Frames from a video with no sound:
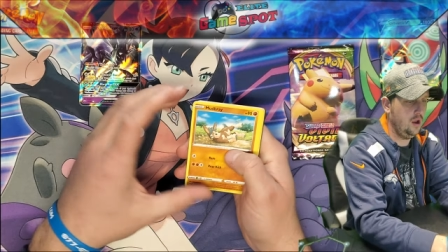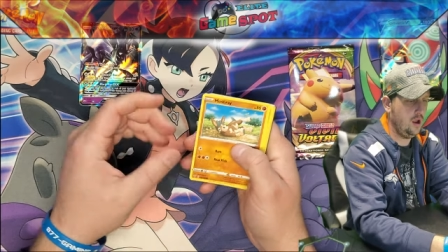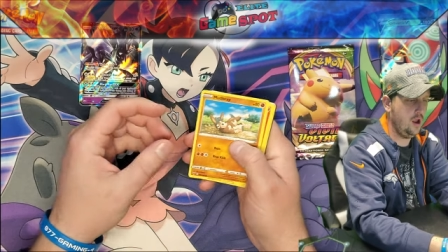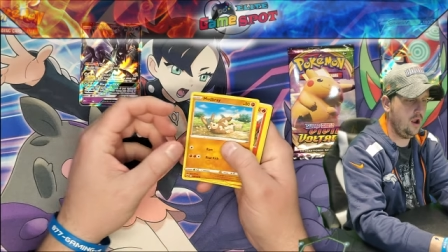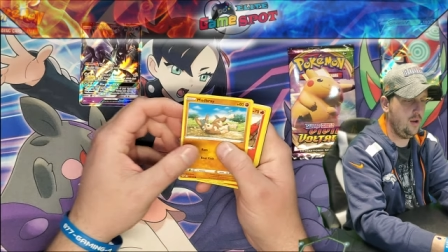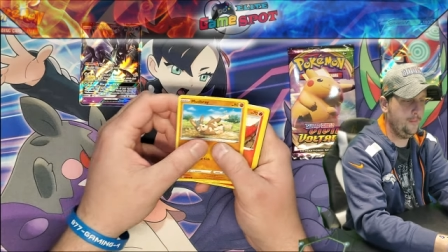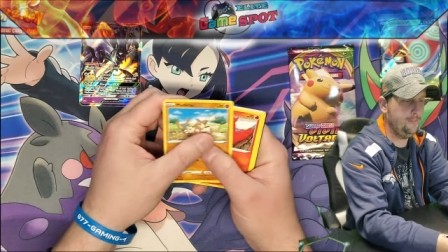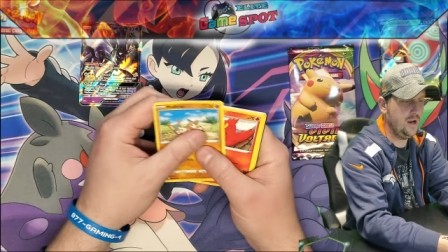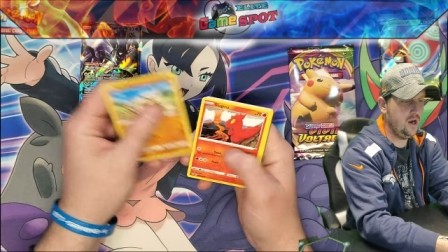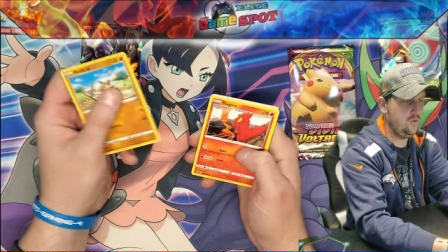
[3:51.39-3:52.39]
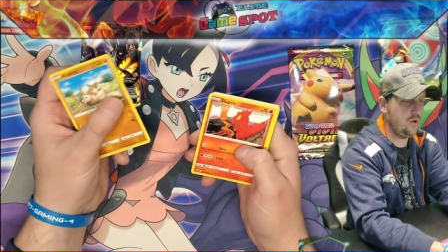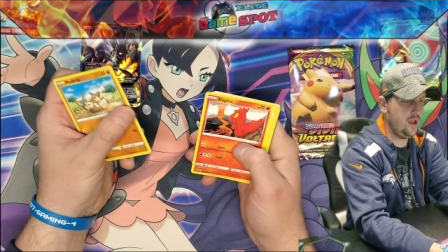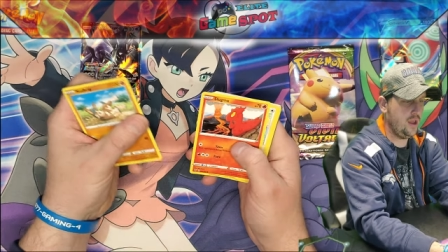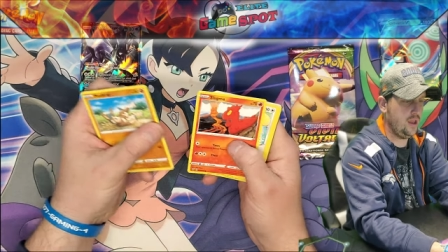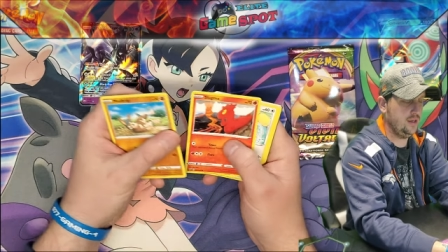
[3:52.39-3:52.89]
Alright,
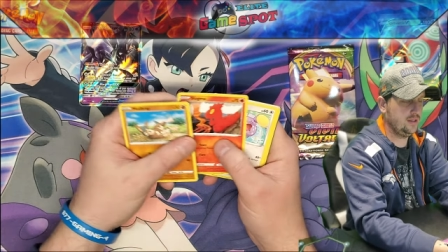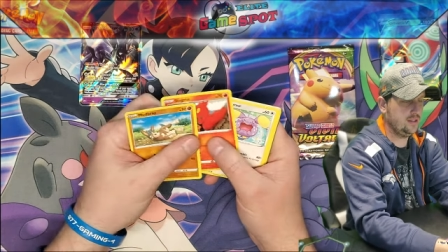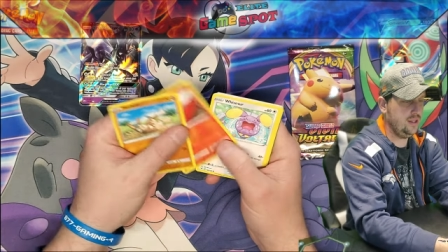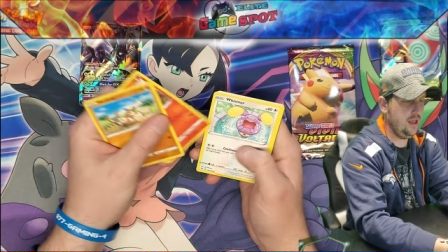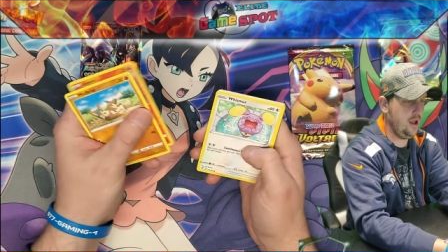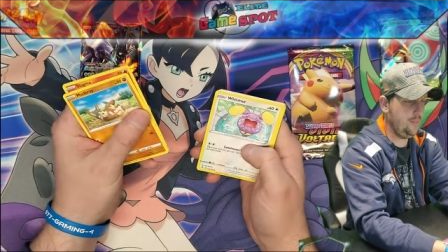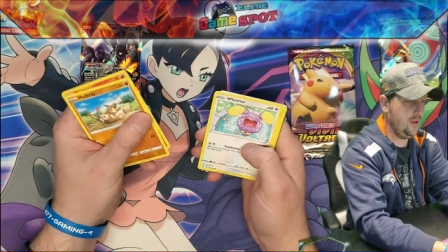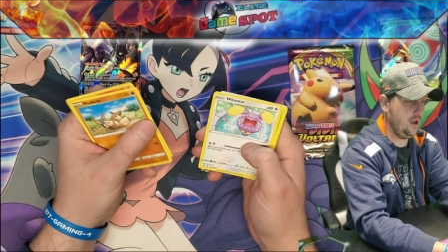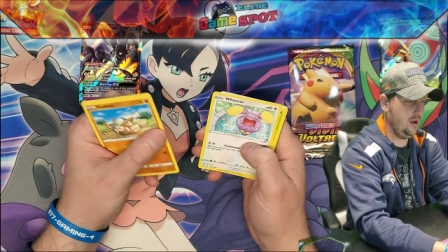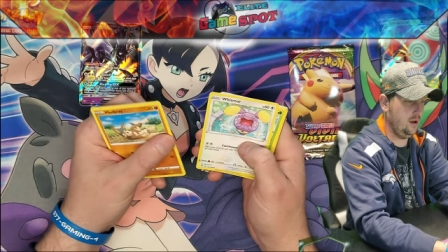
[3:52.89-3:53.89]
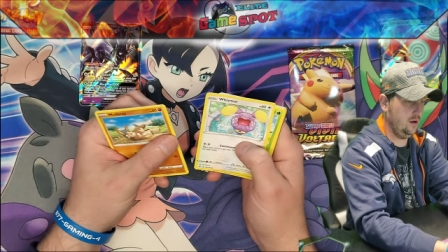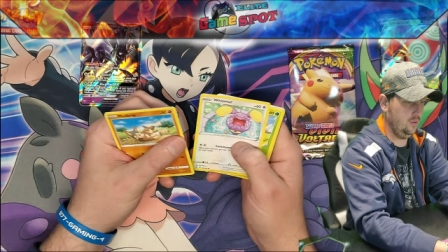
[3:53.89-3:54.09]
Mudray, Slugma,